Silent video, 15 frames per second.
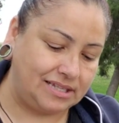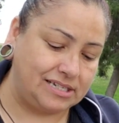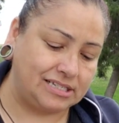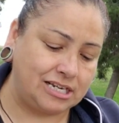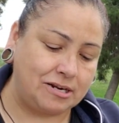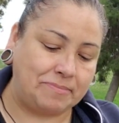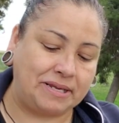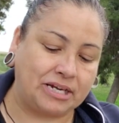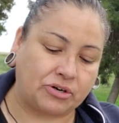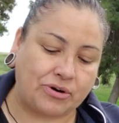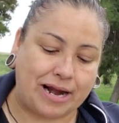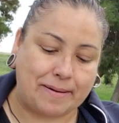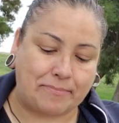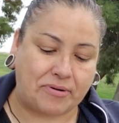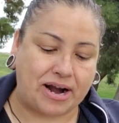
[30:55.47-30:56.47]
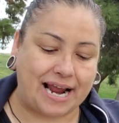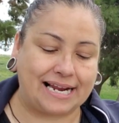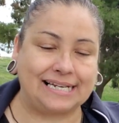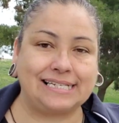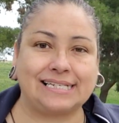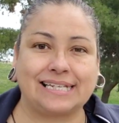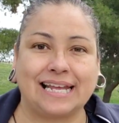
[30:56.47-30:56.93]
There's going to be a grand
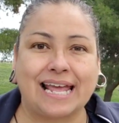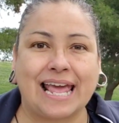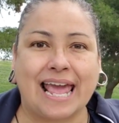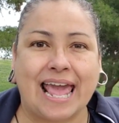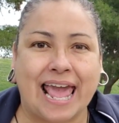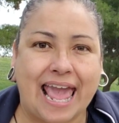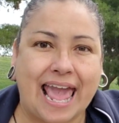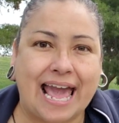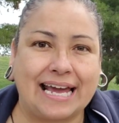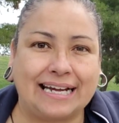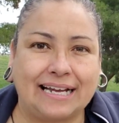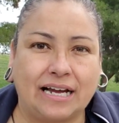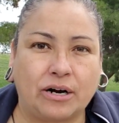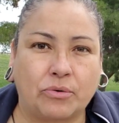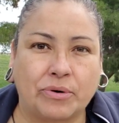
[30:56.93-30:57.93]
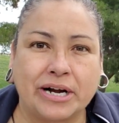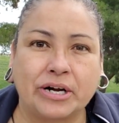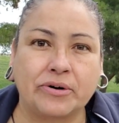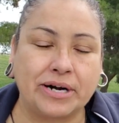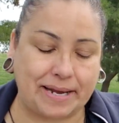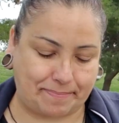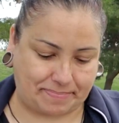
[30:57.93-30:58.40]
prize and a
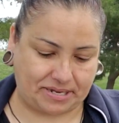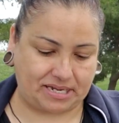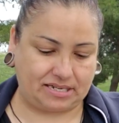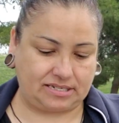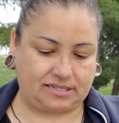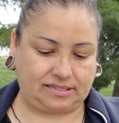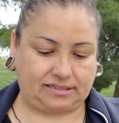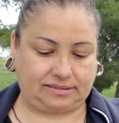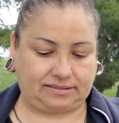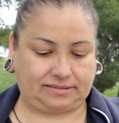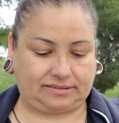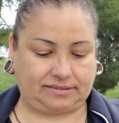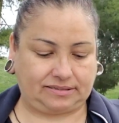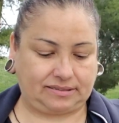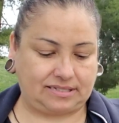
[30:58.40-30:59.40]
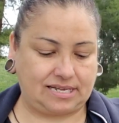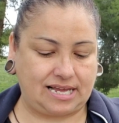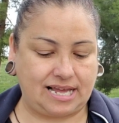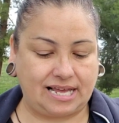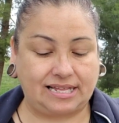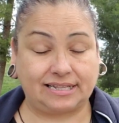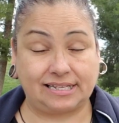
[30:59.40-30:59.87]
runner-up.
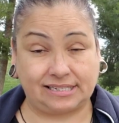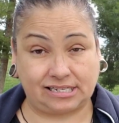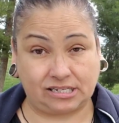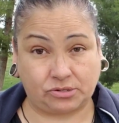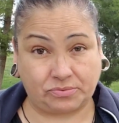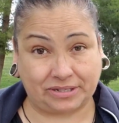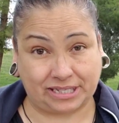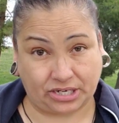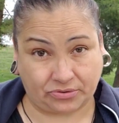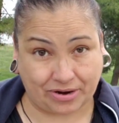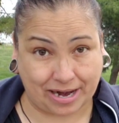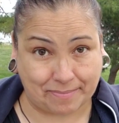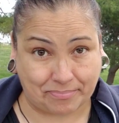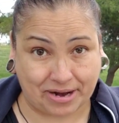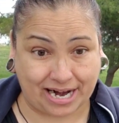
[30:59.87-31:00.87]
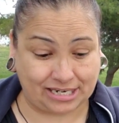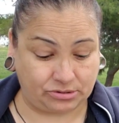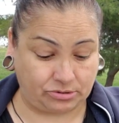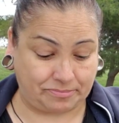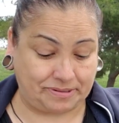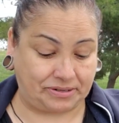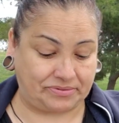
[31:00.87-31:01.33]
This is what the grand
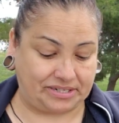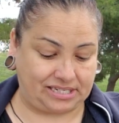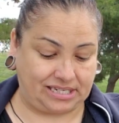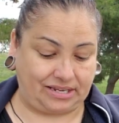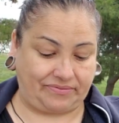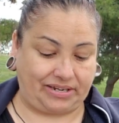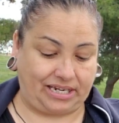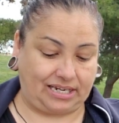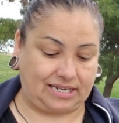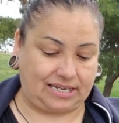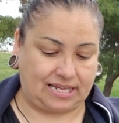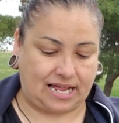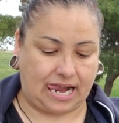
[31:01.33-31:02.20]
prize will be receiving.